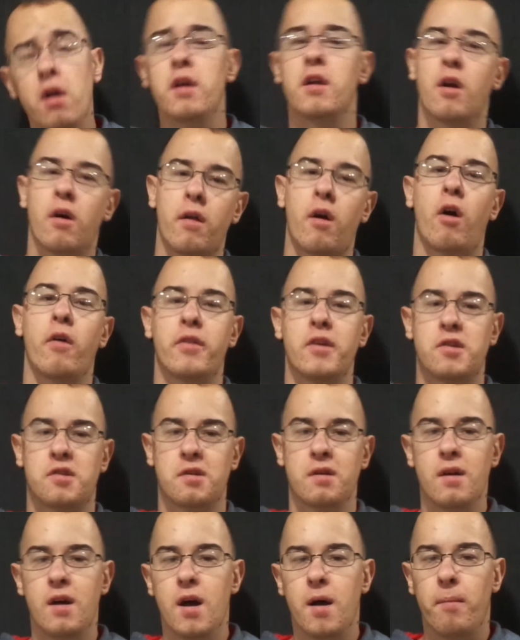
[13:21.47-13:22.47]
You know all these
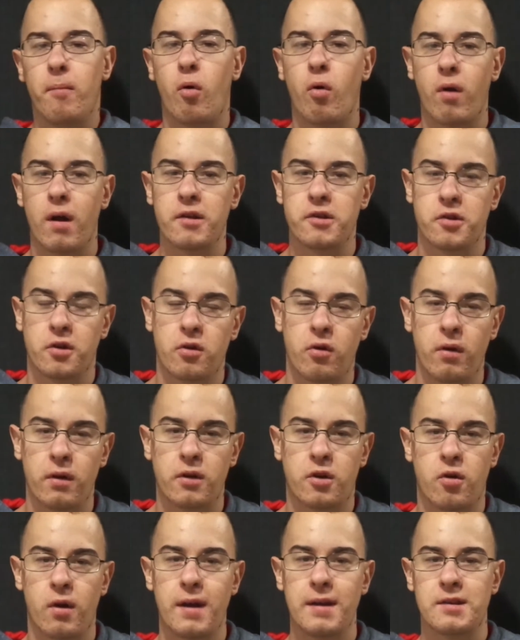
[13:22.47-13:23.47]
morons are going
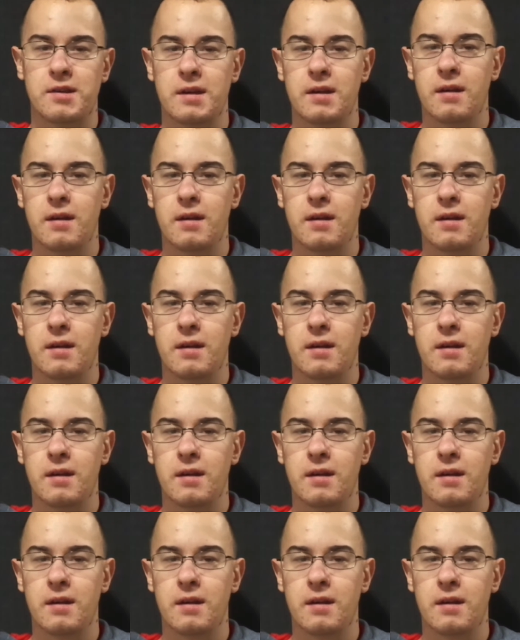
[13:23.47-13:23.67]
crazy.